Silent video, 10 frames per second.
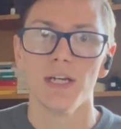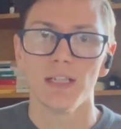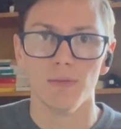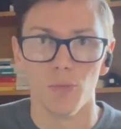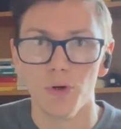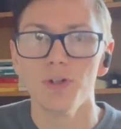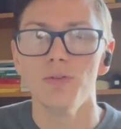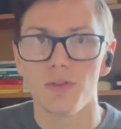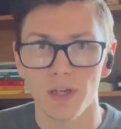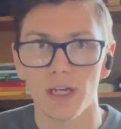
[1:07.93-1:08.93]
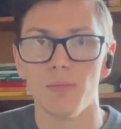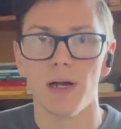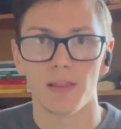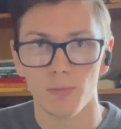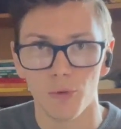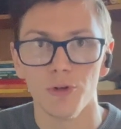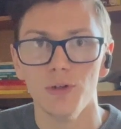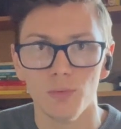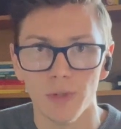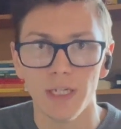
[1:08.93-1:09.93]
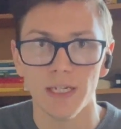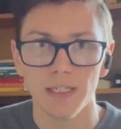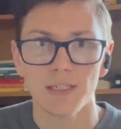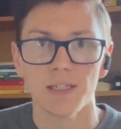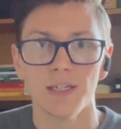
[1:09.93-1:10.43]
The more you think about it, the more you read it,